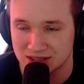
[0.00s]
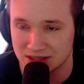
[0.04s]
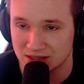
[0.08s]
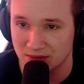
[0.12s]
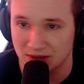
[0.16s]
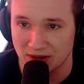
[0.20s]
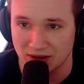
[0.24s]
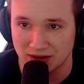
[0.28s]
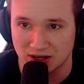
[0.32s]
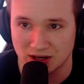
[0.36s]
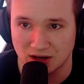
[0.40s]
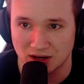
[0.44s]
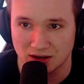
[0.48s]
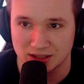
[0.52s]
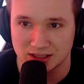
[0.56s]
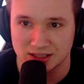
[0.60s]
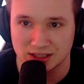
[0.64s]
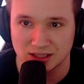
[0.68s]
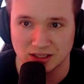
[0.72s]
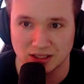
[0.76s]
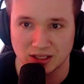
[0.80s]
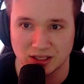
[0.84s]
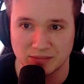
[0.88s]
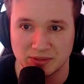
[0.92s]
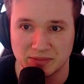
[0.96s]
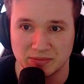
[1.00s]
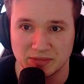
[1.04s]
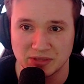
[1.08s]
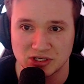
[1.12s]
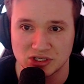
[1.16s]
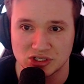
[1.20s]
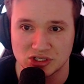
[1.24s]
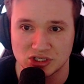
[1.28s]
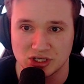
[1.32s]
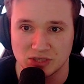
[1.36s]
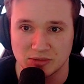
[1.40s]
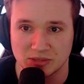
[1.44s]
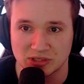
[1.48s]
other cards here are going to be
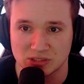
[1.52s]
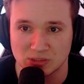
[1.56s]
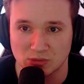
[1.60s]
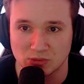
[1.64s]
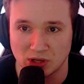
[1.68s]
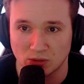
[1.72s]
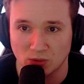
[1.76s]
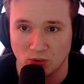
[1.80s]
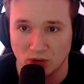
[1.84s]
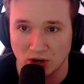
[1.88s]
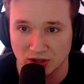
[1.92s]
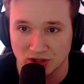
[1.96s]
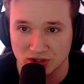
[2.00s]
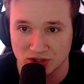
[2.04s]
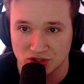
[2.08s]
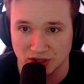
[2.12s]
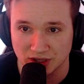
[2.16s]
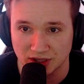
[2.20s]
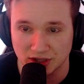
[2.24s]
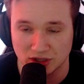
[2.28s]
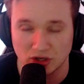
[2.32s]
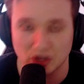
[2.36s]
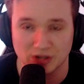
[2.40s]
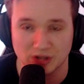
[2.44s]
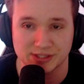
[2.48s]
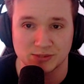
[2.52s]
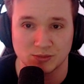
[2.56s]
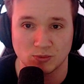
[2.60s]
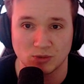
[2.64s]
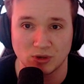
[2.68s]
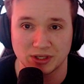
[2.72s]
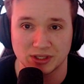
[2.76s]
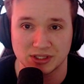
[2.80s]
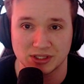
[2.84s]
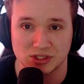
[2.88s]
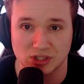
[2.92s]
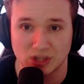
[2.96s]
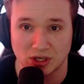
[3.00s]
much cheaper as well. Wong is going to cost
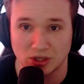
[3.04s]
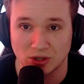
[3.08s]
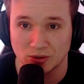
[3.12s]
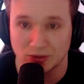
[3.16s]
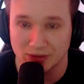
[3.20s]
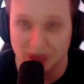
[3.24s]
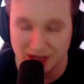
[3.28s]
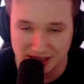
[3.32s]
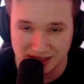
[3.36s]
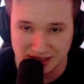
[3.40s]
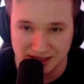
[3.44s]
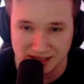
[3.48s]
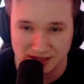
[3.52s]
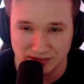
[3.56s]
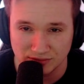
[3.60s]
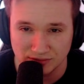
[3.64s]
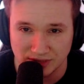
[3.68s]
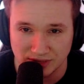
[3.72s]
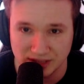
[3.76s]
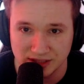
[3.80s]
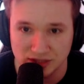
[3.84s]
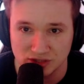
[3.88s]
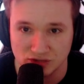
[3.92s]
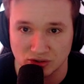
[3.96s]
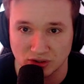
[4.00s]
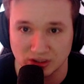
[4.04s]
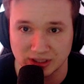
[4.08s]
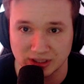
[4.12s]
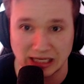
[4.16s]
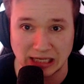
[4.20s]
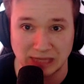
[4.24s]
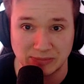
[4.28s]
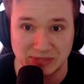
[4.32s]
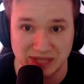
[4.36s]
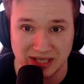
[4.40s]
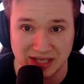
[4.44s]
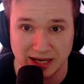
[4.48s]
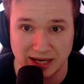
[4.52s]
1. So this is a really strong
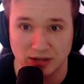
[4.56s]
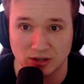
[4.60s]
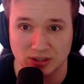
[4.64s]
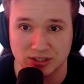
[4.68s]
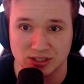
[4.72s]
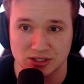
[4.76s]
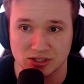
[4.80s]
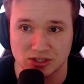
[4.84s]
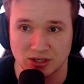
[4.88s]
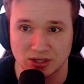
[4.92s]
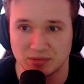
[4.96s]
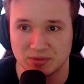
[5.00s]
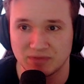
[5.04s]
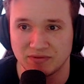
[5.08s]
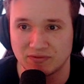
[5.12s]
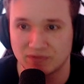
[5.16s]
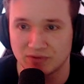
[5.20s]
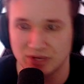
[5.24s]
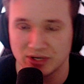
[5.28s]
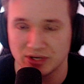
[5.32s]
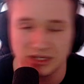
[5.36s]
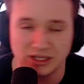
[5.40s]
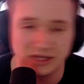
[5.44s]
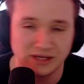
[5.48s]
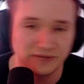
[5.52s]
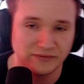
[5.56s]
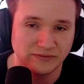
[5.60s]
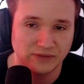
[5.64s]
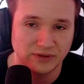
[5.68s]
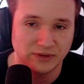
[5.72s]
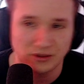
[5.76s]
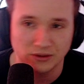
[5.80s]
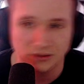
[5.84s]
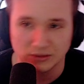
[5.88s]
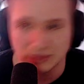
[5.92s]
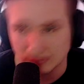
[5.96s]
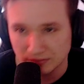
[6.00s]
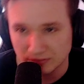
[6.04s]
deck. Psylocke is going to be free, even
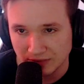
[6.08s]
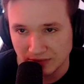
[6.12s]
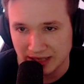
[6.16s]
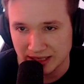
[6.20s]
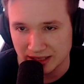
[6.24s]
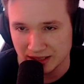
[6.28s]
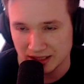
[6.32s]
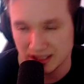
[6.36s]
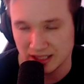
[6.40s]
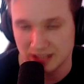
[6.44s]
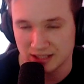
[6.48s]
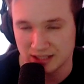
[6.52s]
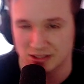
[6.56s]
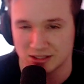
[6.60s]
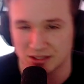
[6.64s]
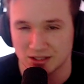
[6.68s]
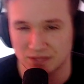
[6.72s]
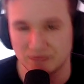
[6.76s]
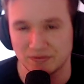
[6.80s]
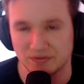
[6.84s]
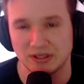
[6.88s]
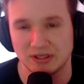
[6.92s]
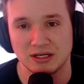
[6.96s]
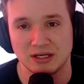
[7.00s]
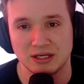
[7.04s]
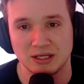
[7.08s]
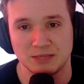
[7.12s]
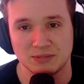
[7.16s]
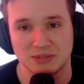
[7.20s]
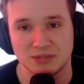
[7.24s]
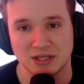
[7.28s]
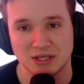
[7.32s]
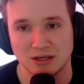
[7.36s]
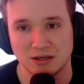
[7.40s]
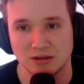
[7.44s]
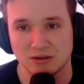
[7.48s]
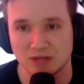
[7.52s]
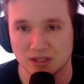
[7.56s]
though right at the end you don't really need
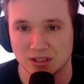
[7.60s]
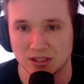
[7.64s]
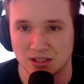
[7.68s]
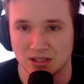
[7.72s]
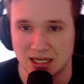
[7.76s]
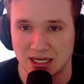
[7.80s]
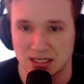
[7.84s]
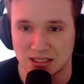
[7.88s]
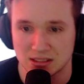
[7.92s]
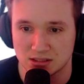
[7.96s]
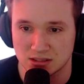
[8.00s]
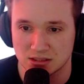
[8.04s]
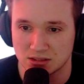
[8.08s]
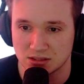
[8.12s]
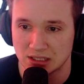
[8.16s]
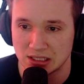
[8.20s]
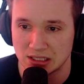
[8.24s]
Psylocke in the last turn.